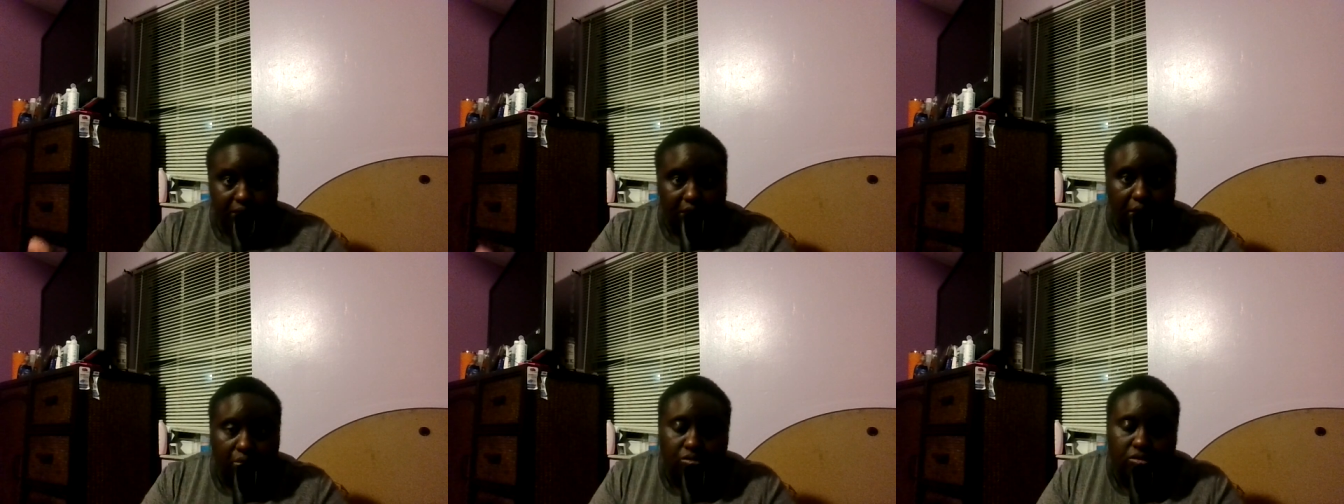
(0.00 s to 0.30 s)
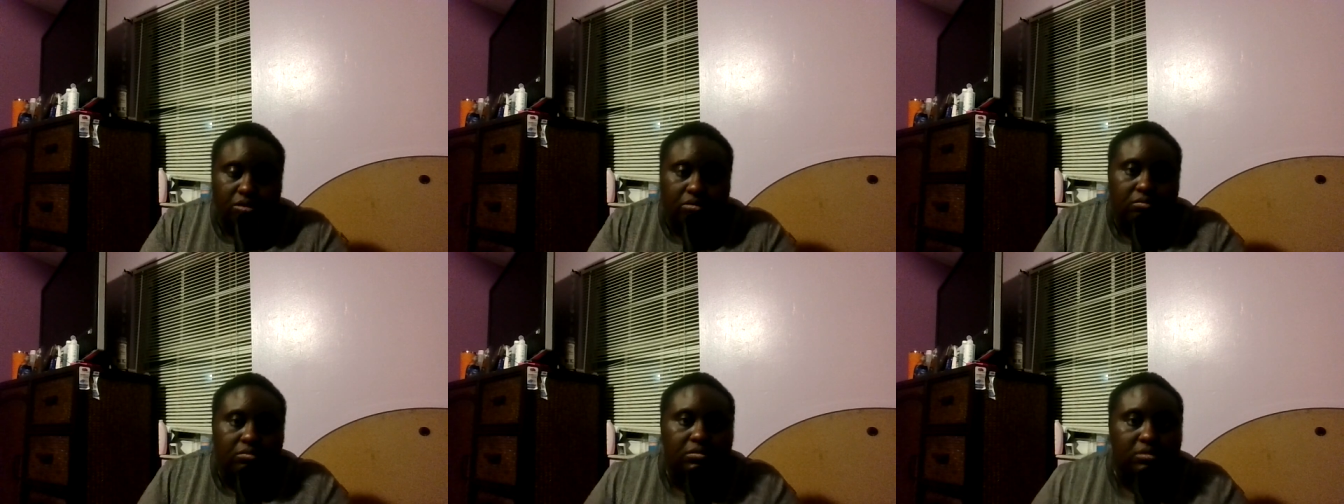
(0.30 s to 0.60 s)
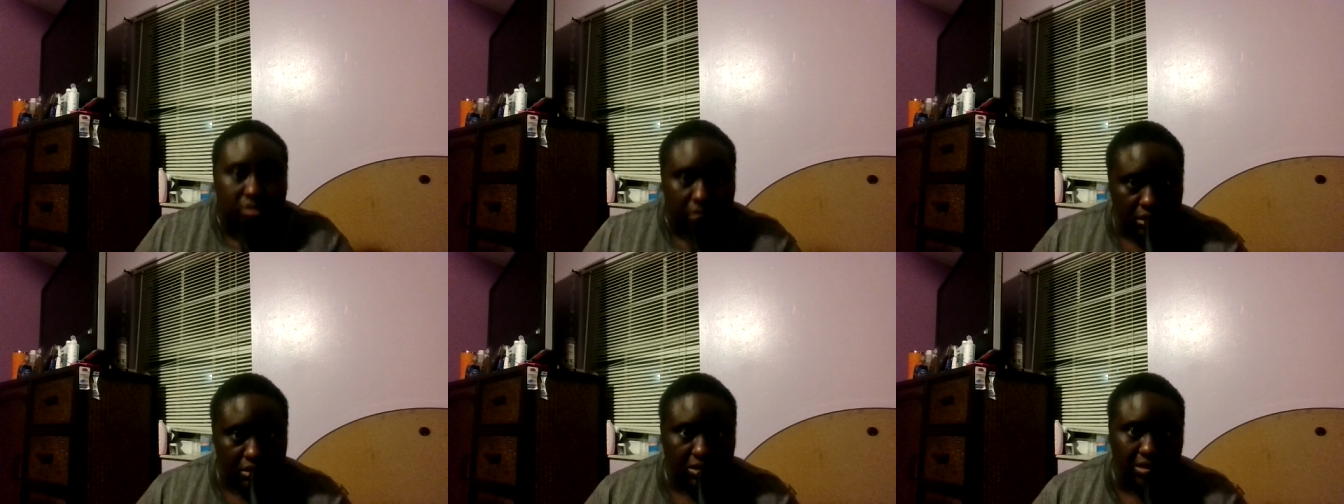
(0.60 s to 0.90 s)
down to
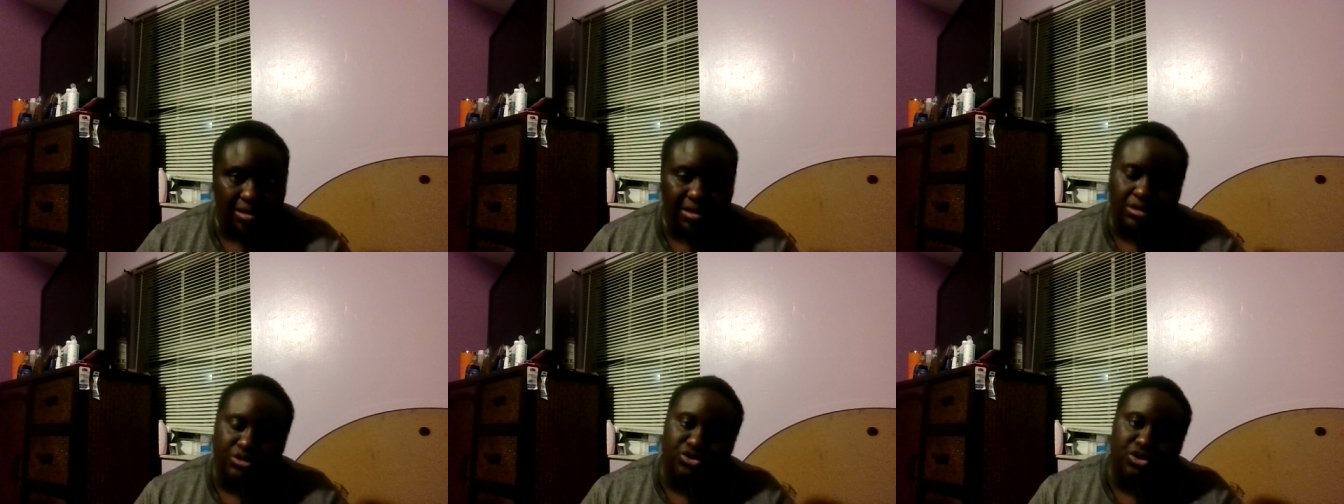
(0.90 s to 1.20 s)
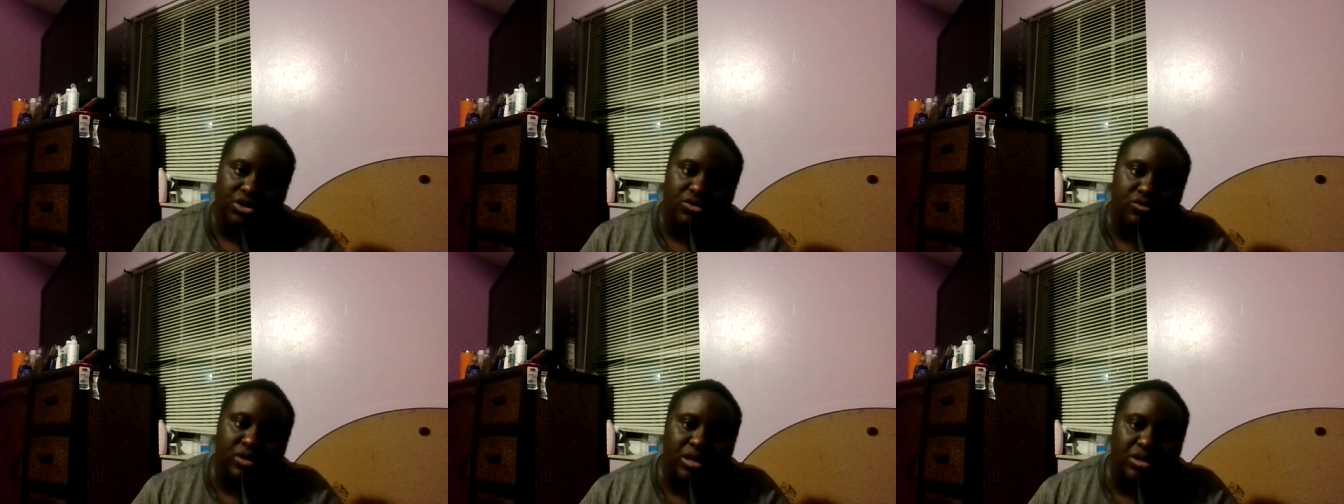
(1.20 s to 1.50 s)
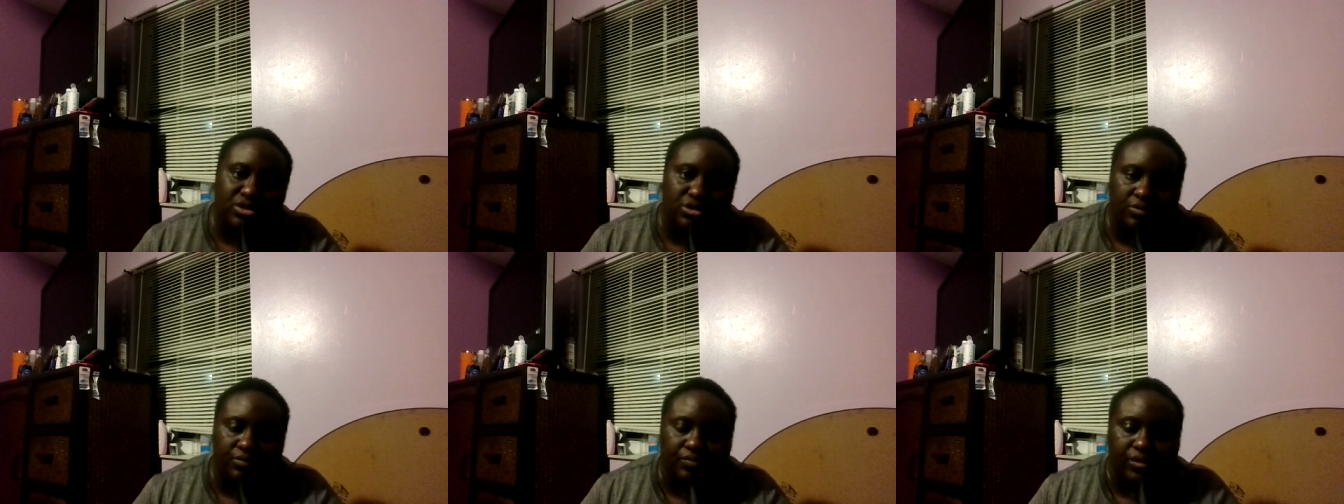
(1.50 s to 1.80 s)
the next
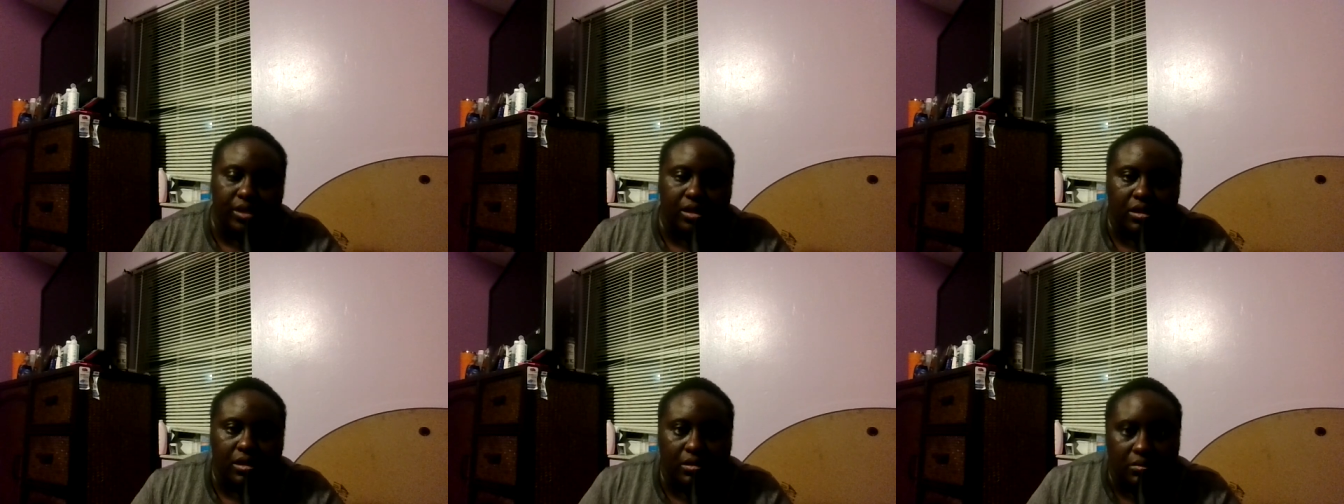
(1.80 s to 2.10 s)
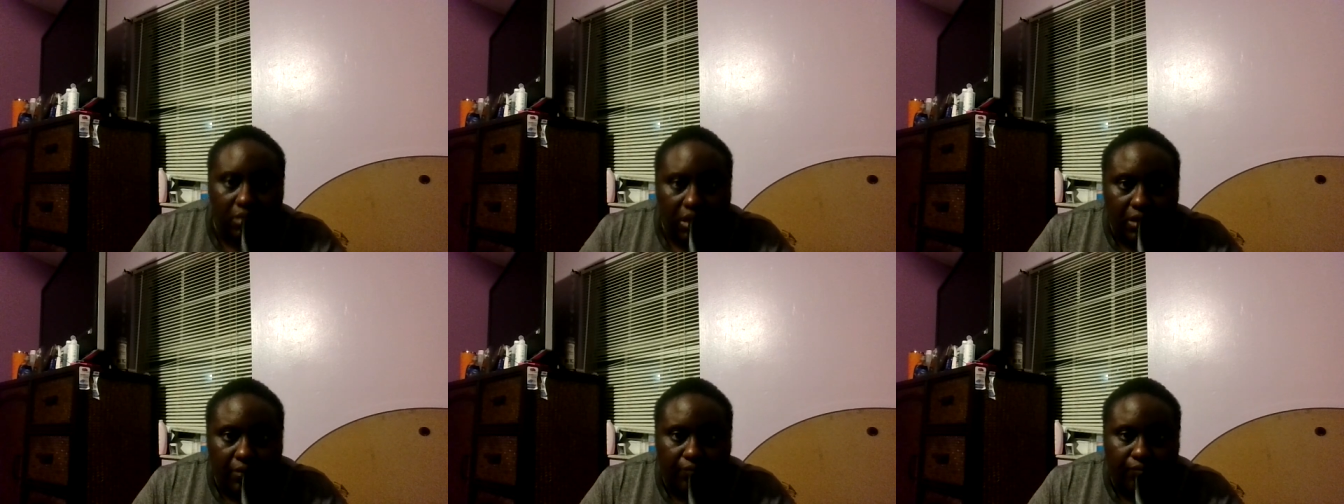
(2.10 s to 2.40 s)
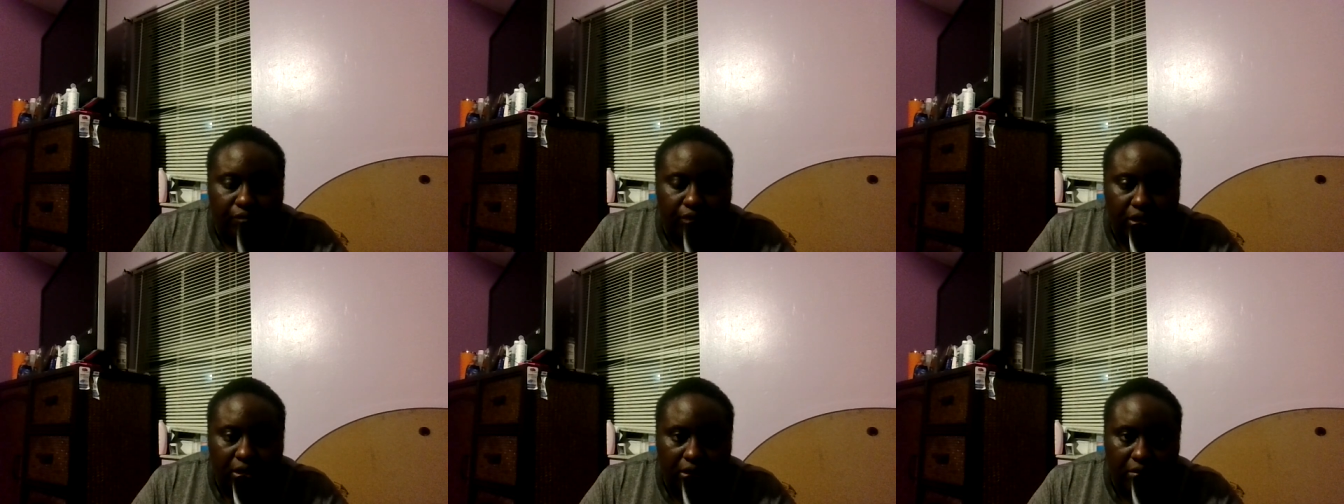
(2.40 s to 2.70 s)
generation. Me, you know
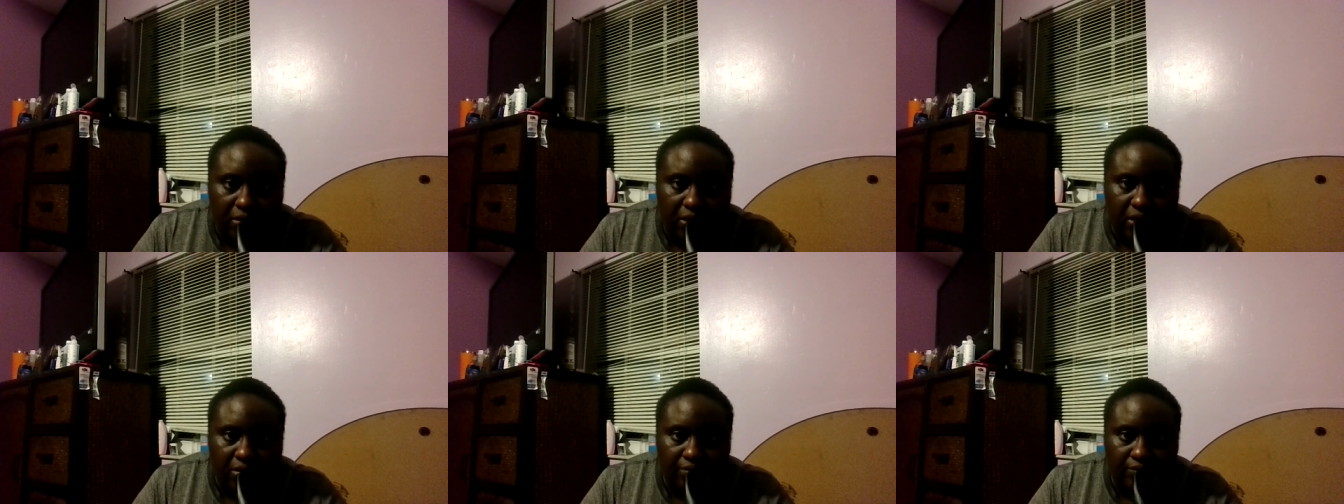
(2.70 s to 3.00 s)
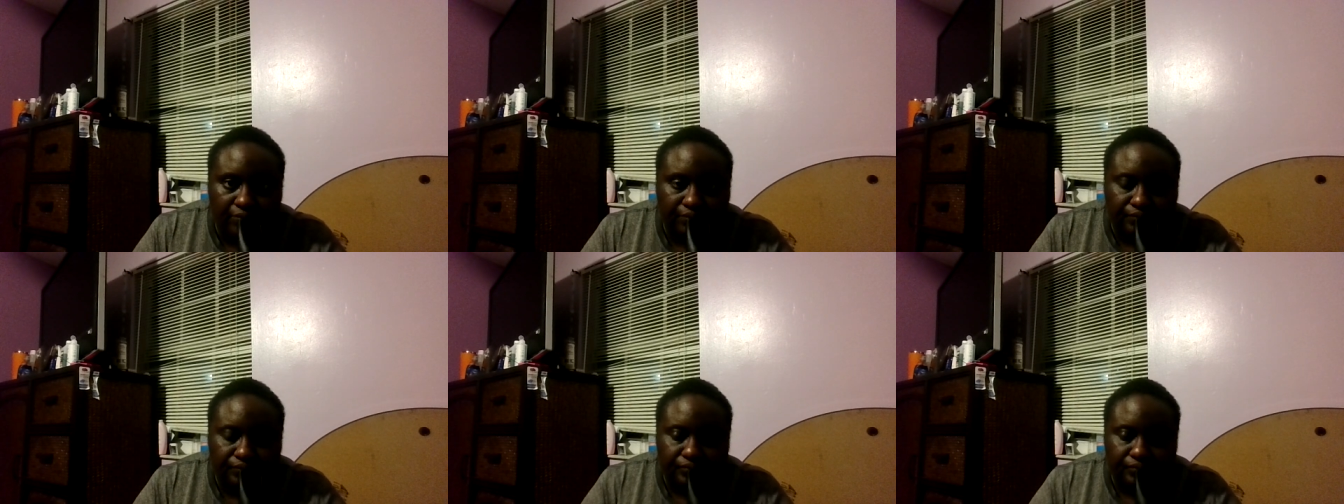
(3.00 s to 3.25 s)
what I mean?